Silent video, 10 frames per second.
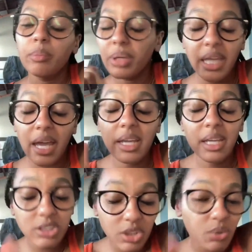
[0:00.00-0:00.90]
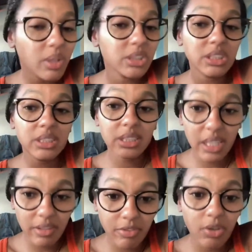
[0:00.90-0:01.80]
But yeah, answer the questions,
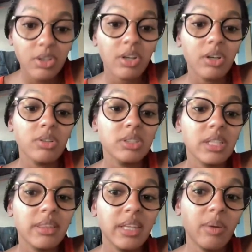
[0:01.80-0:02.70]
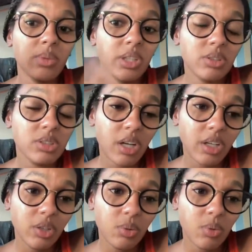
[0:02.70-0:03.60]
get photos. Then are
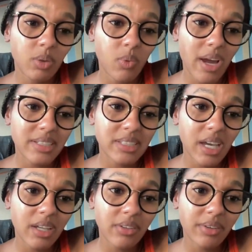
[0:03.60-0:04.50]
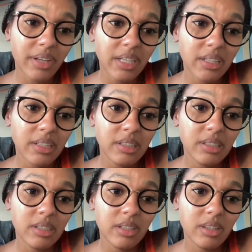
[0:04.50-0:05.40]
you on Wise Guy already?
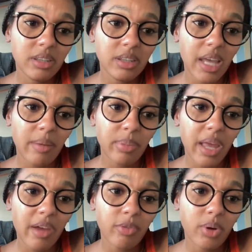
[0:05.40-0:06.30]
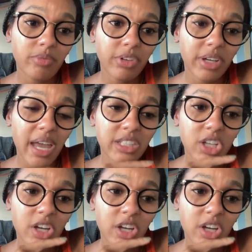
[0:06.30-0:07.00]
That platform for cash